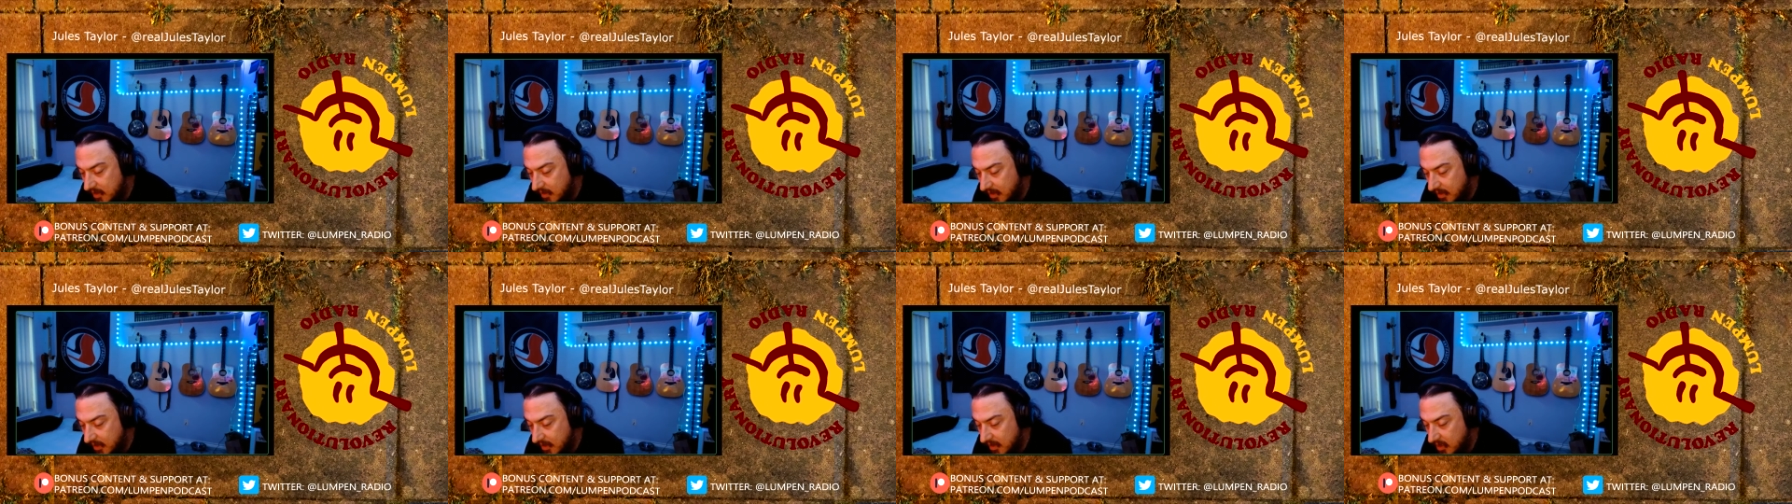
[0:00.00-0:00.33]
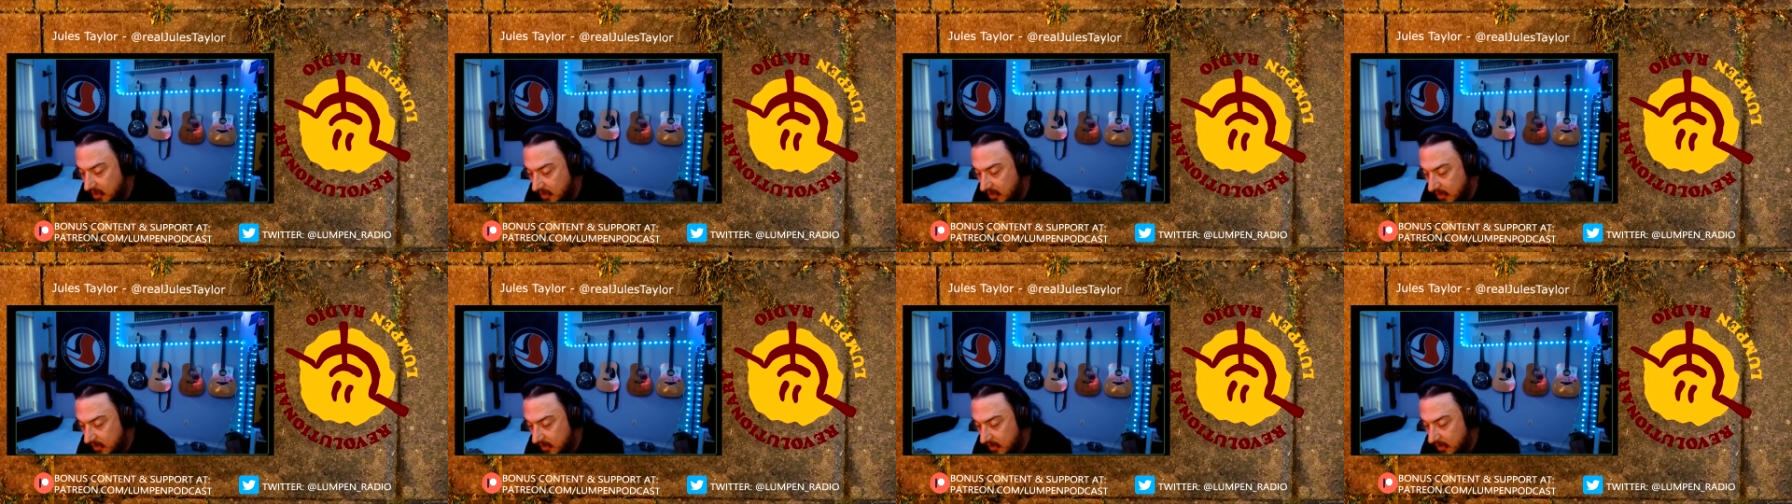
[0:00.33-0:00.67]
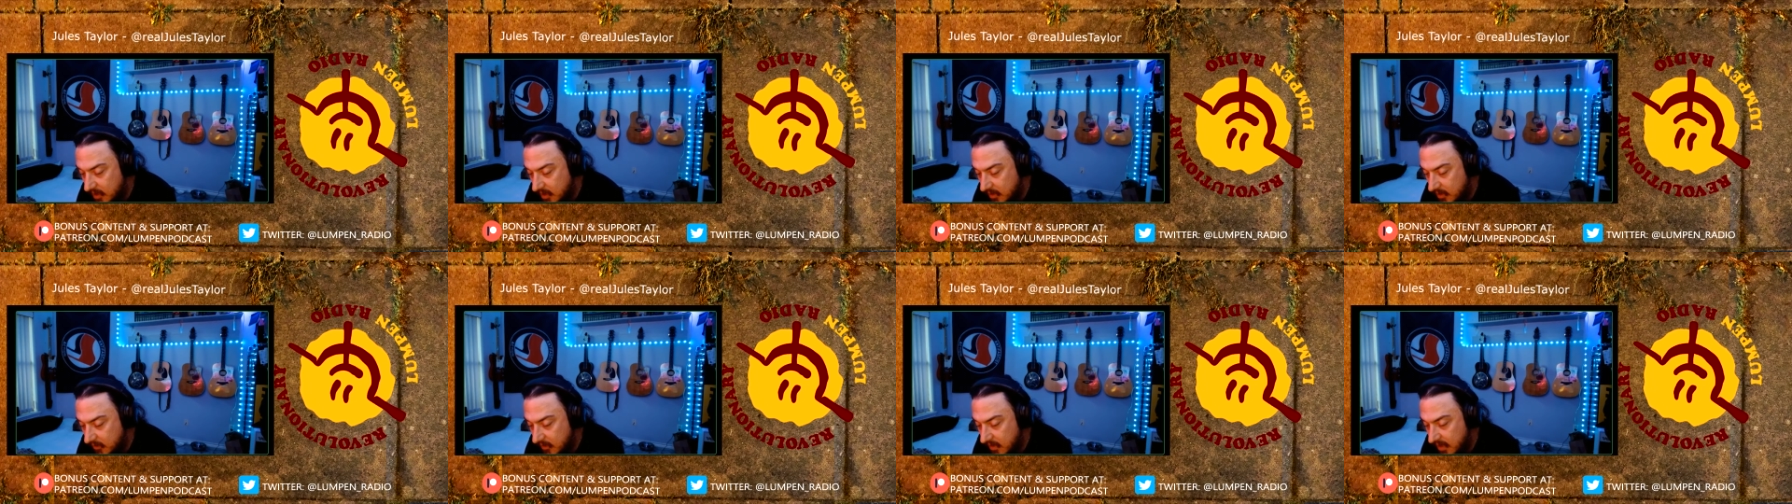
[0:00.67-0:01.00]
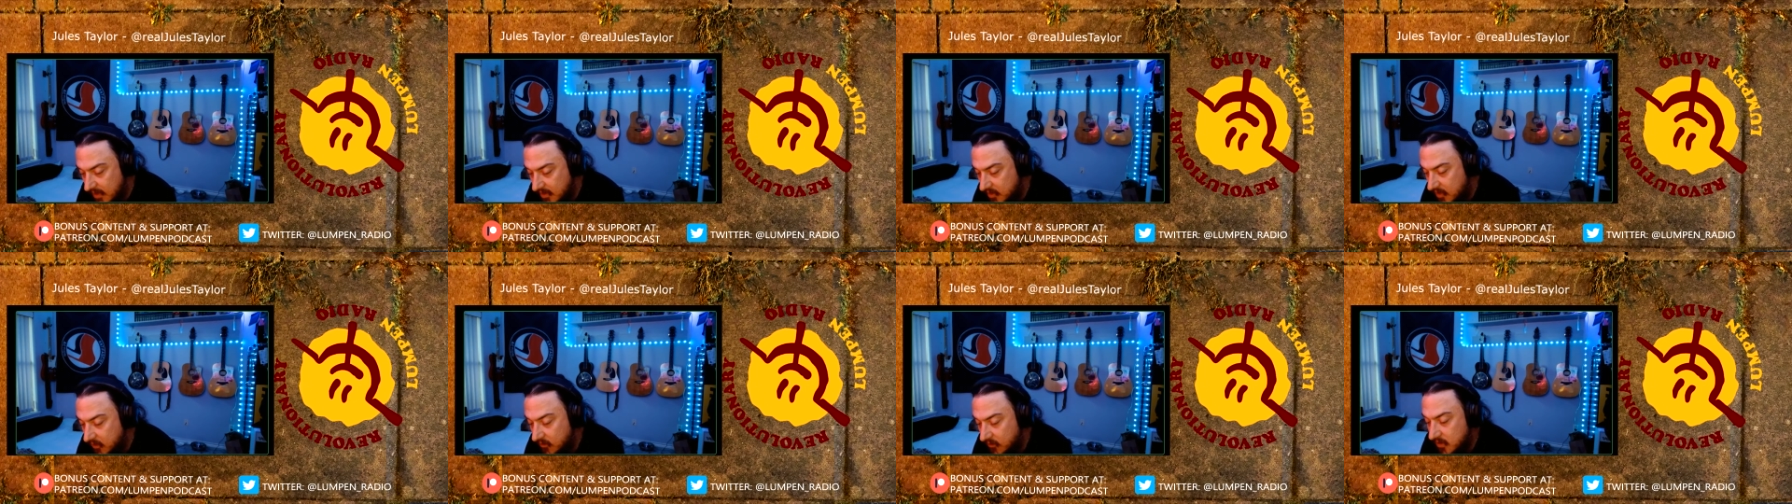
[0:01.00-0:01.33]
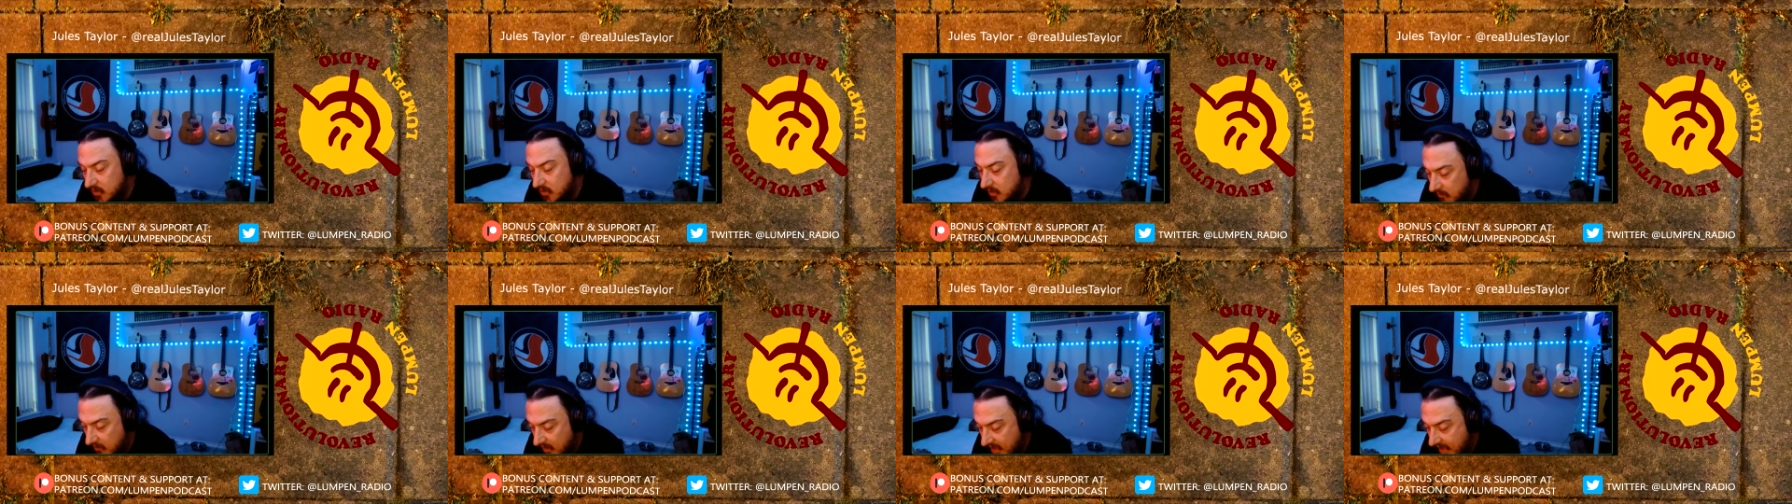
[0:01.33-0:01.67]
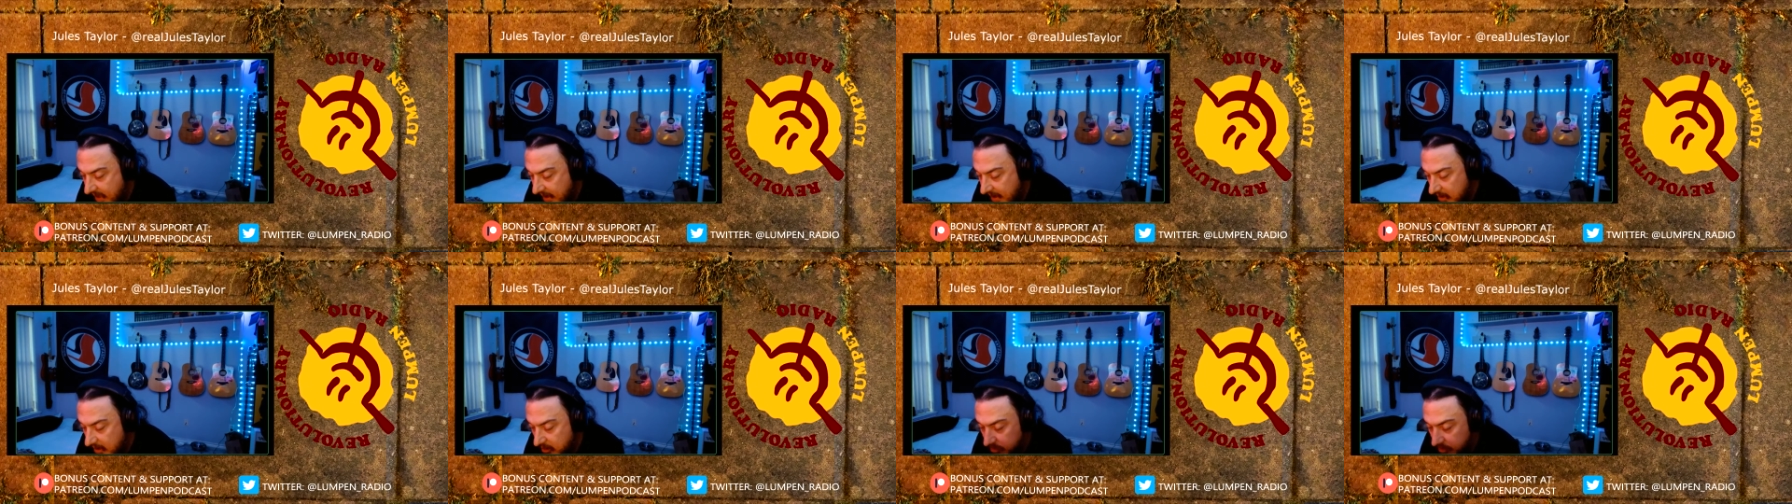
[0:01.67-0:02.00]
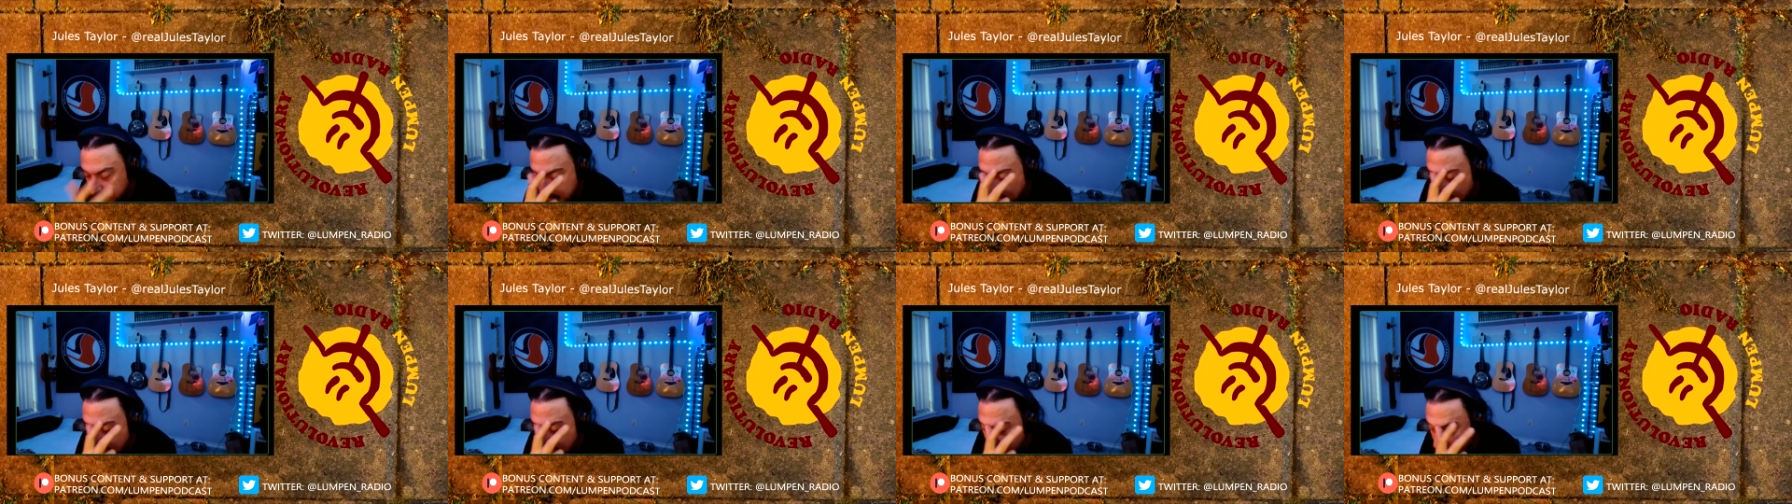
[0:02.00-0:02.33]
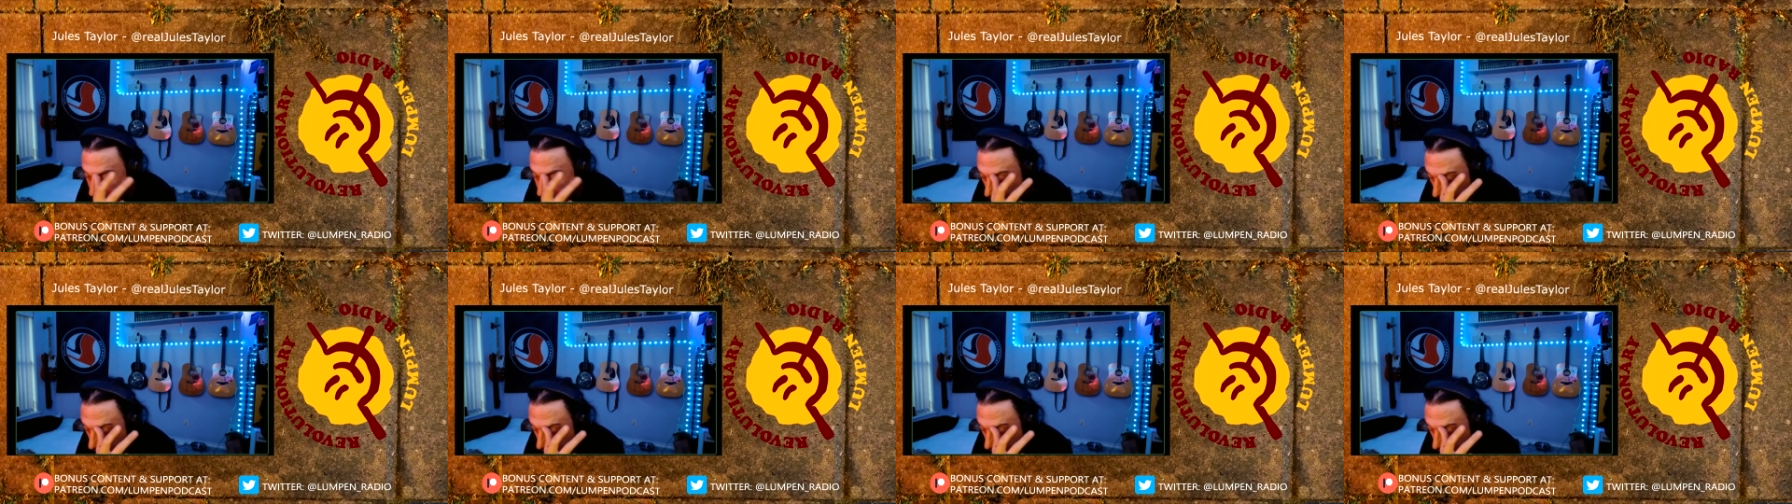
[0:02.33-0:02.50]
like that stuff's gonna vanish, and so